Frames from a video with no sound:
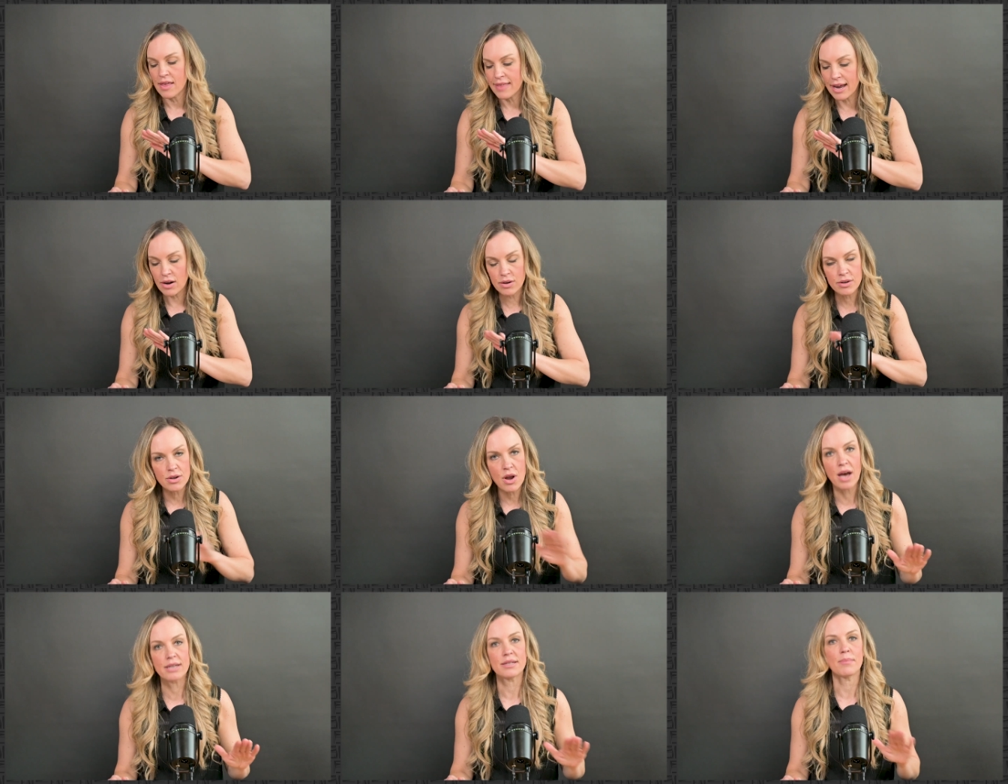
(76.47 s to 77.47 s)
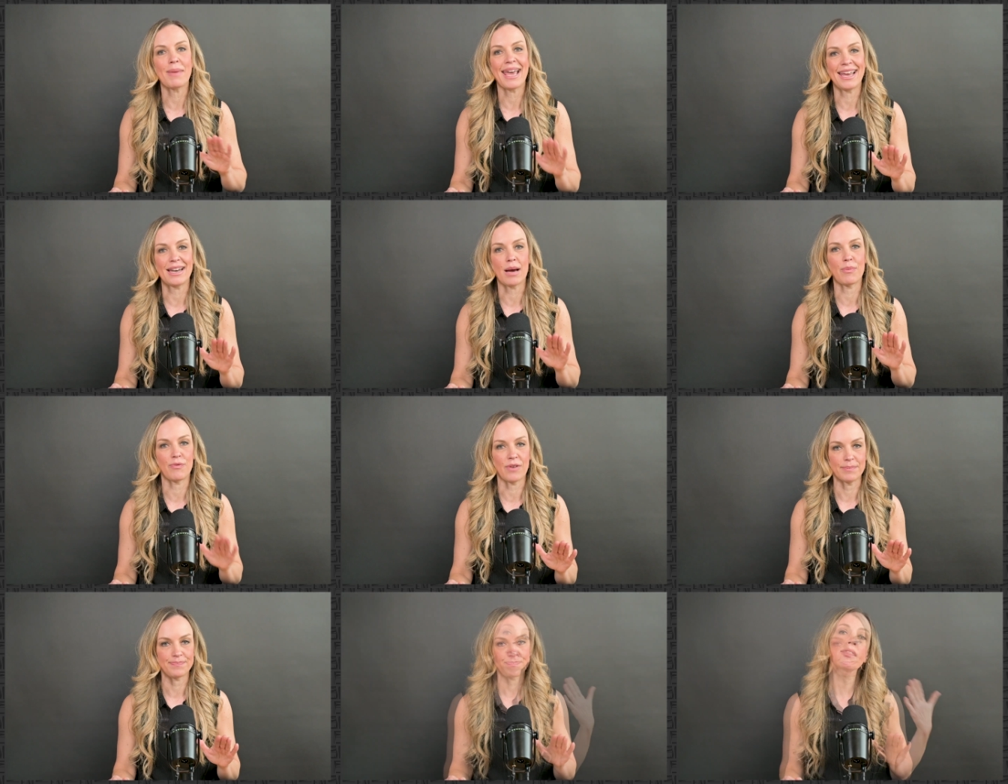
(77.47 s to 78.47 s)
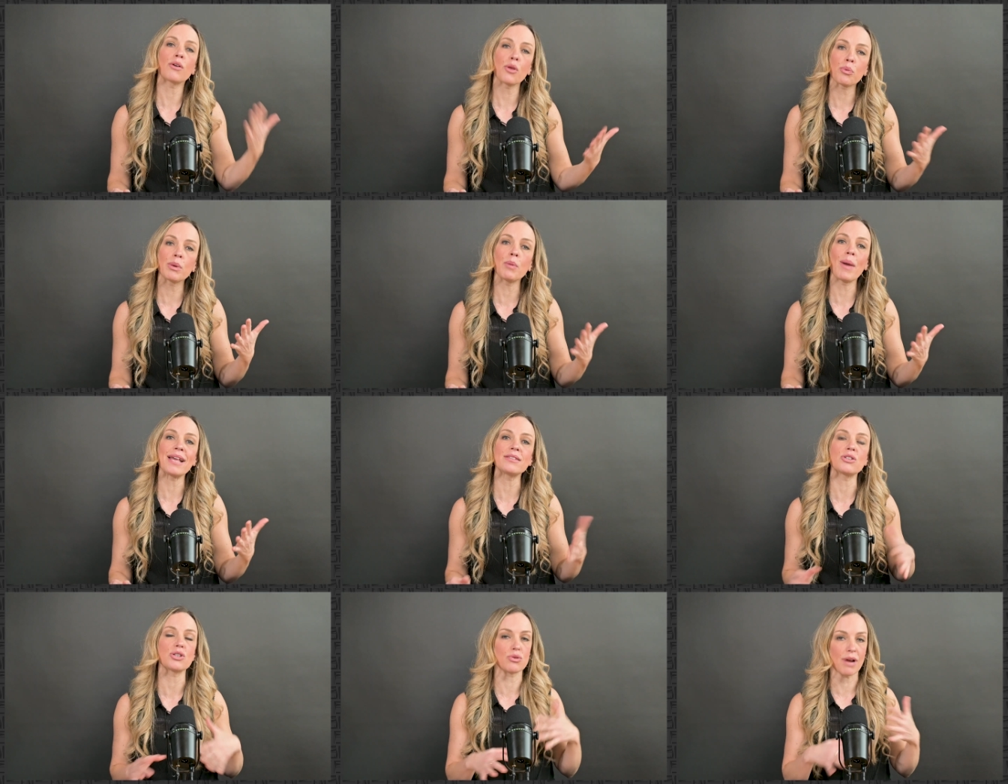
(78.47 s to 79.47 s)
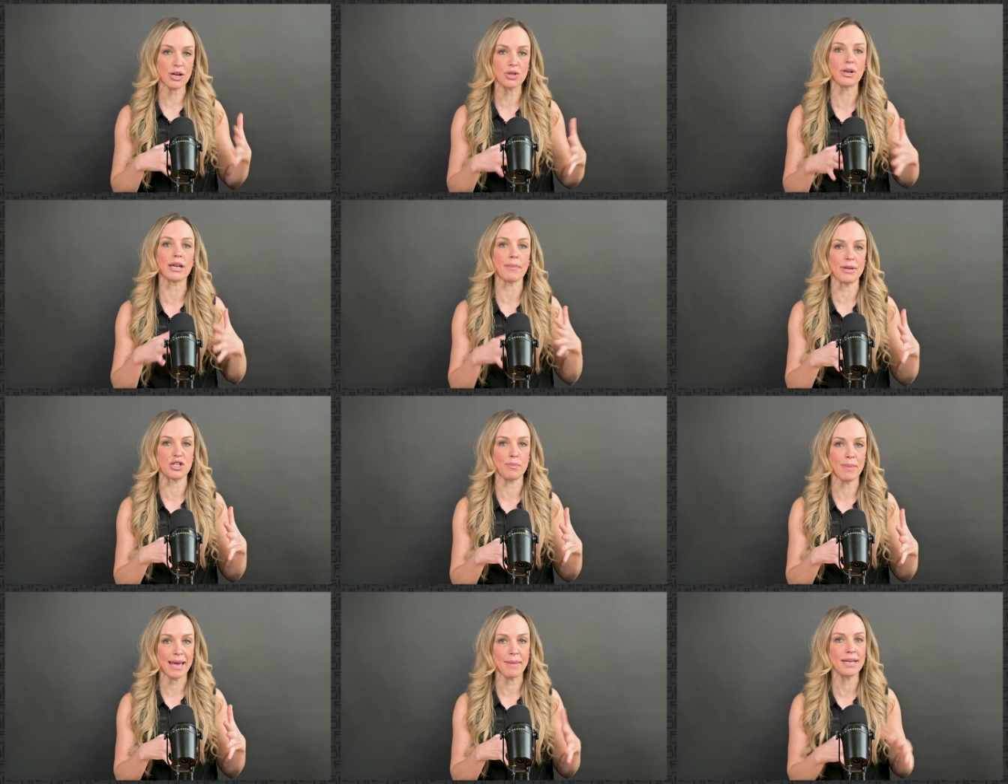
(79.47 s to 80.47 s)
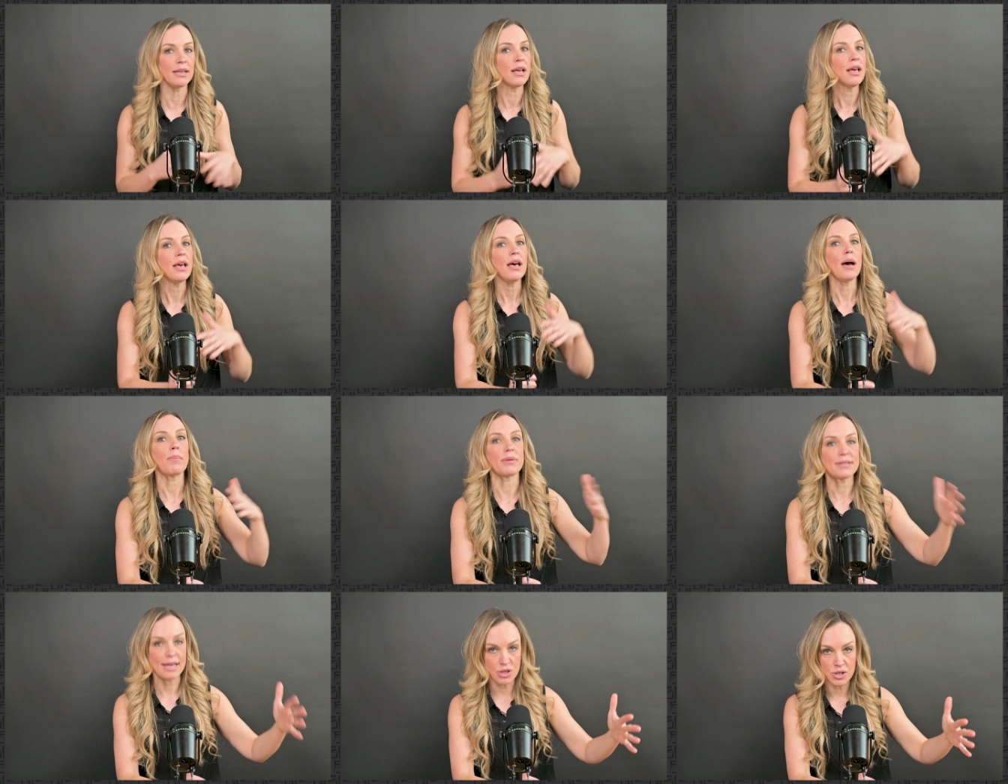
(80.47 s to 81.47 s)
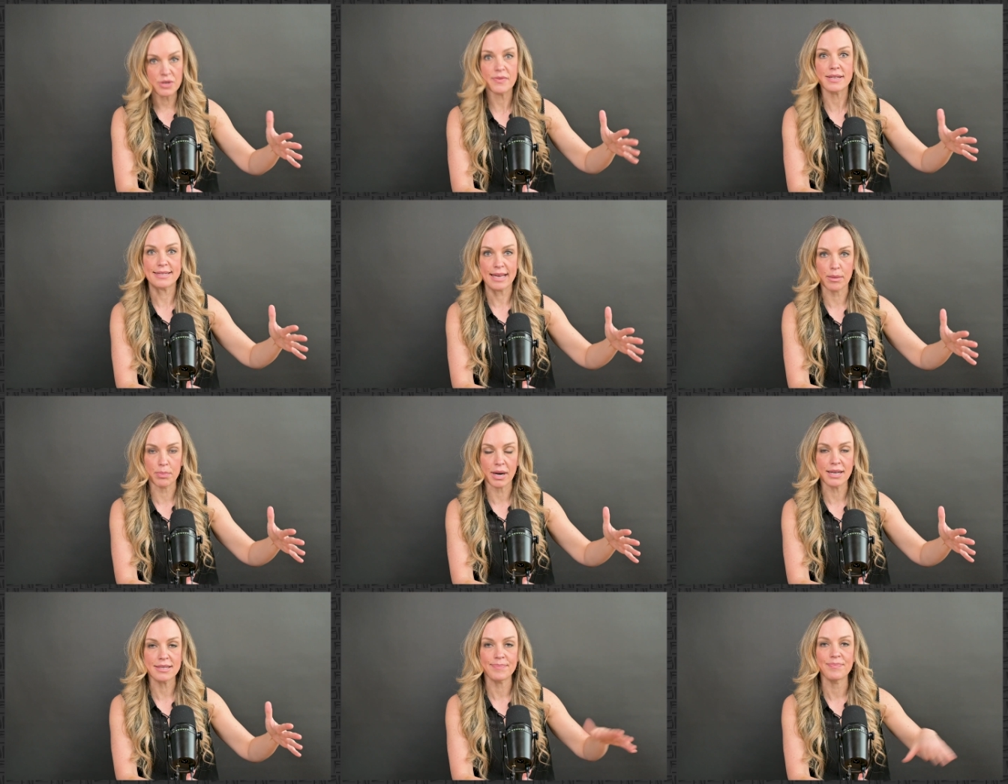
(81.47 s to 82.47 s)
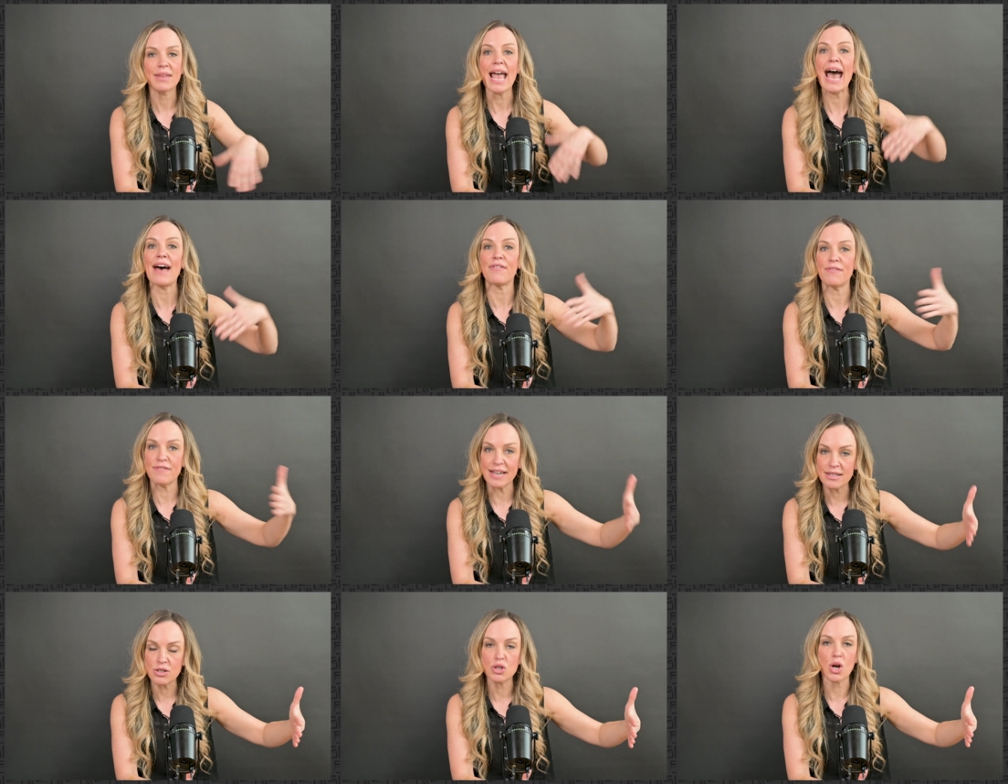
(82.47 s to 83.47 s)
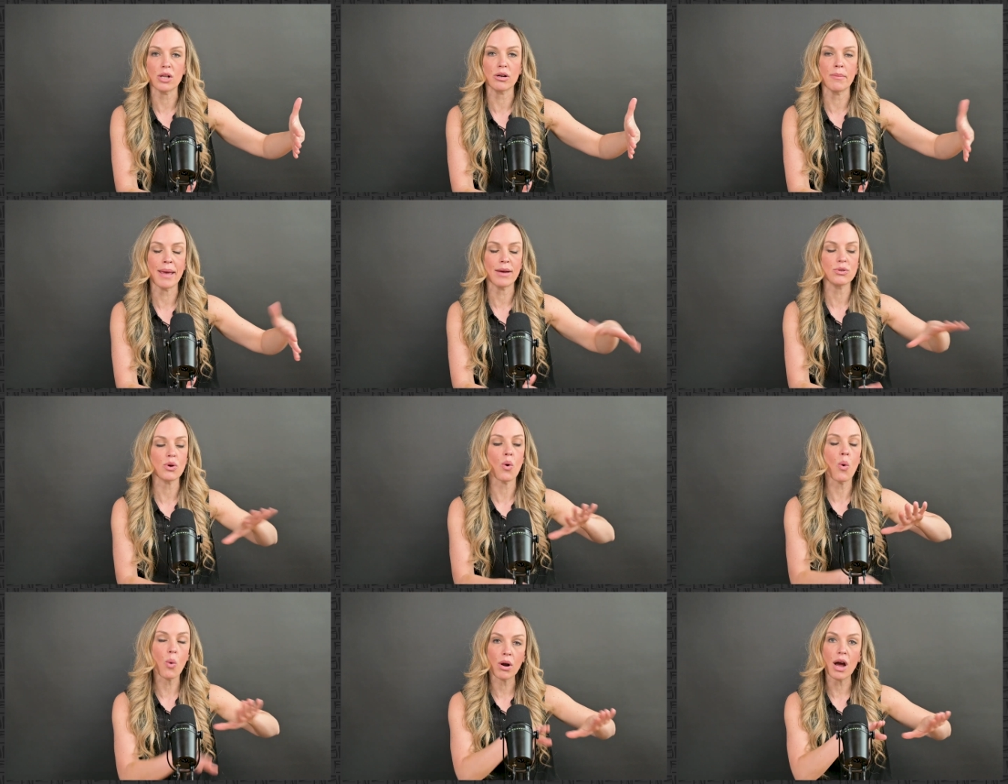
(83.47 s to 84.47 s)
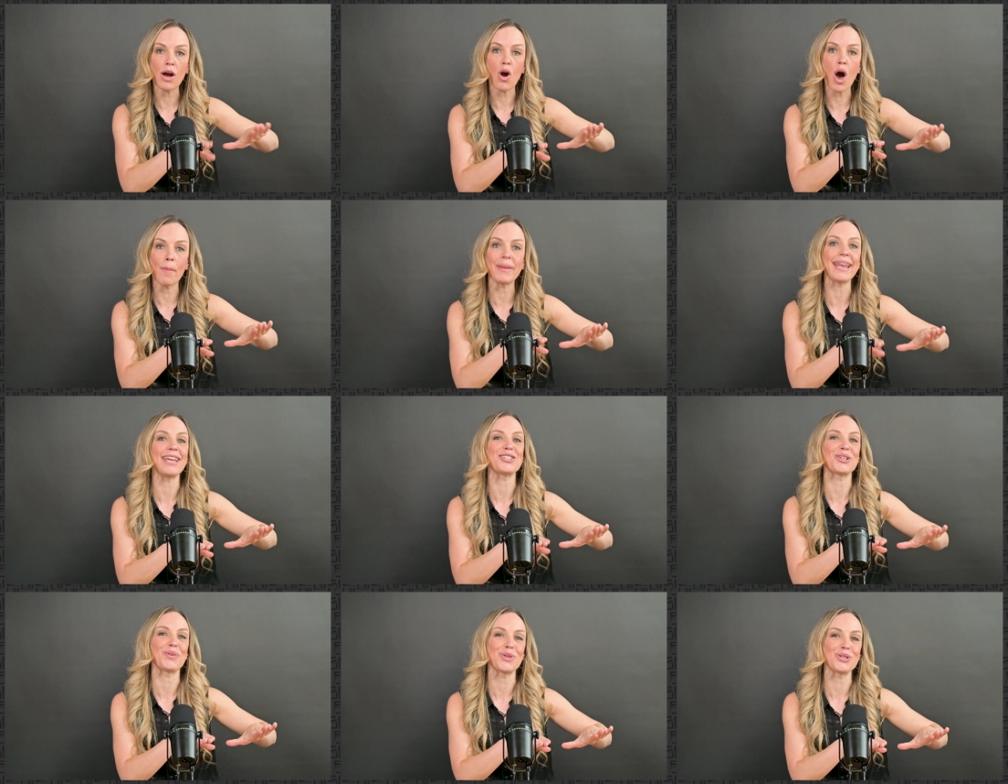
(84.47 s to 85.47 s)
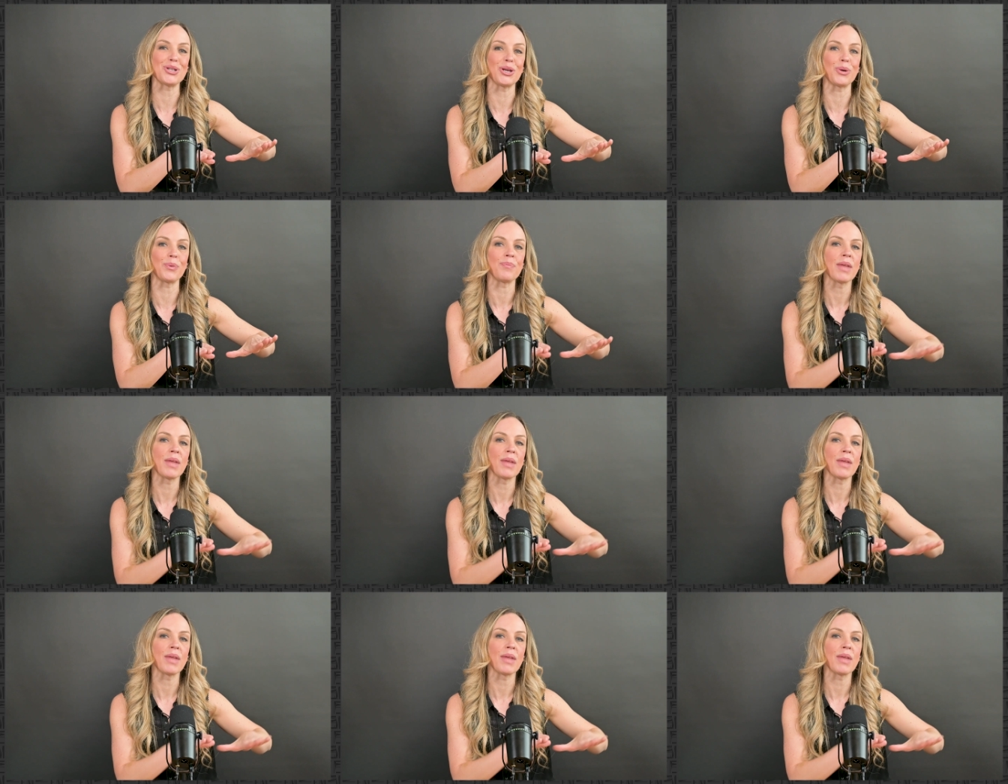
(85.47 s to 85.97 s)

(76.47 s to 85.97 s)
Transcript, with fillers: They are not paid upfront. There are three ways to structure a commission payment a percentage of the sale price, a fixed dollar amount, or a combination of the two.